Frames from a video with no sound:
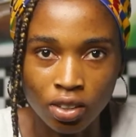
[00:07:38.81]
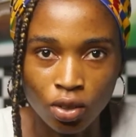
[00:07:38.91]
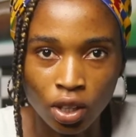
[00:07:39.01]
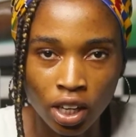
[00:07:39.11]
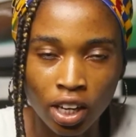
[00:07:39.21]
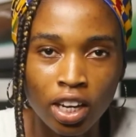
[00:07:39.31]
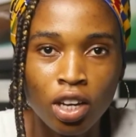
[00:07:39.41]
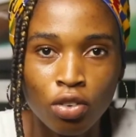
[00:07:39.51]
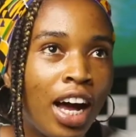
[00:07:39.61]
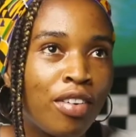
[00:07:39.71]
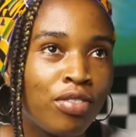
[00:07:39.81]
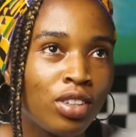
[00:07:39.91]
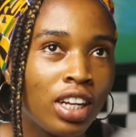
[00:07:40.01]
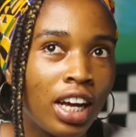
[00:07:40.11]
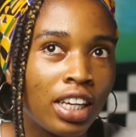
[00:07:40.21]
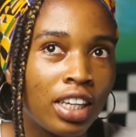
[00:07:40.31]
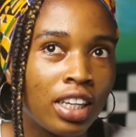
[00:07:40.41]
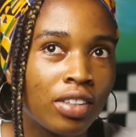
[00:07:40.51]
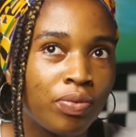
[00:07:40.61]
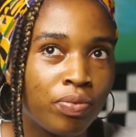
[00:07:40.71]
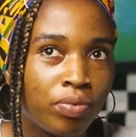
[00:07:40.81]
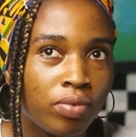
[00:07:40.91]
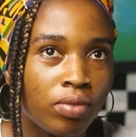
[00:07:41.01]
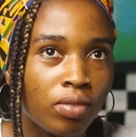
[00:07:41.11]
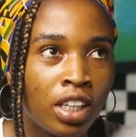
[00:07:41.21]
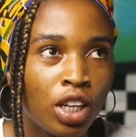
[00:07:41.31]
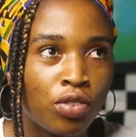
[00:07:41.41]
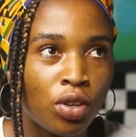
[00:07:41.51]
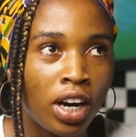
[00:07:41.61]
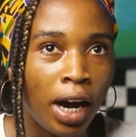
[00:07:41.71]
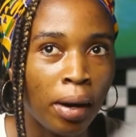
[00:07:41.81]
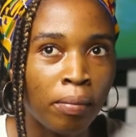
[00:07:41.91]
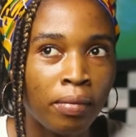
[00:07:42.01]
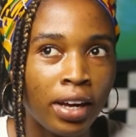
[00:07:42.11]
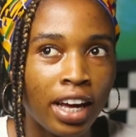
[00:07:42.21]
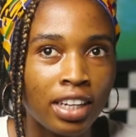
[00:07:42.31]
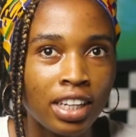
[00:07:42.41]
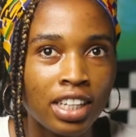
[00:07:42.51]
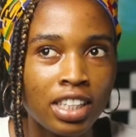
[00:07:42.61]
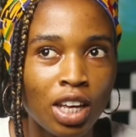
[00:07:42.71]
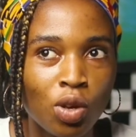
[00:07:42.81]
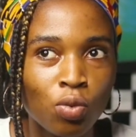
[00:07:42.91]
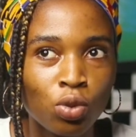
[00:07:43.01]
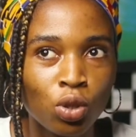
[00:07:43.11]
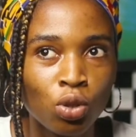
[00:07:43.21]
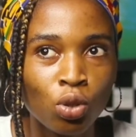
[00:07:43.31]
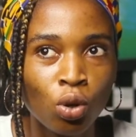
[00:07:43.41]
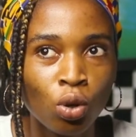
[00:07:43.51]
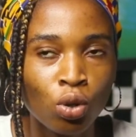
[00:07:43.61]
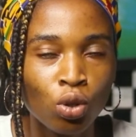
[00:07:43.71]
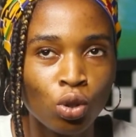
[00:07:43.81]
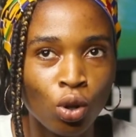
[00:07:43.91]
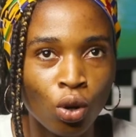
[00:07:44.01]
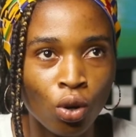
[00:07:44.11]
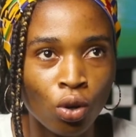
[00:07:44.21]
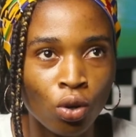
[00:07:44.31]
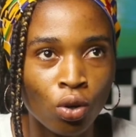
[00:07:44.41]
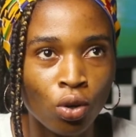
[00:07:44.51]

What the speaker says: Okay, I feel like if you come and let's say you know your